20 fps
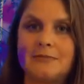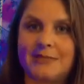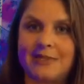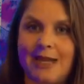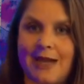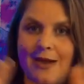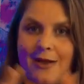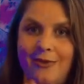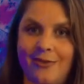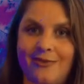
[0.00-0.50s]

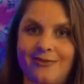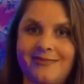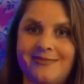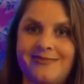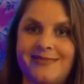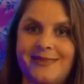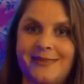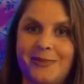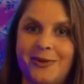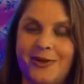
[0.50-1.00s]
down
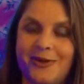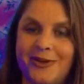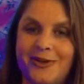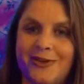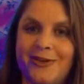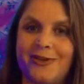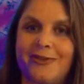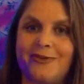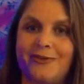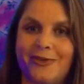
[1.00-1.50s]
the
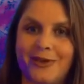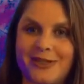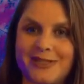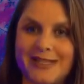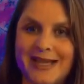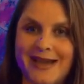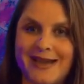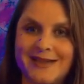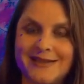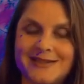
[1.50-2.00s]
portal, the
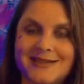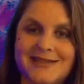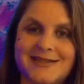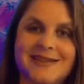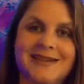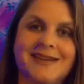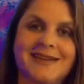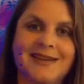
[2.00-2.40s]
vortex.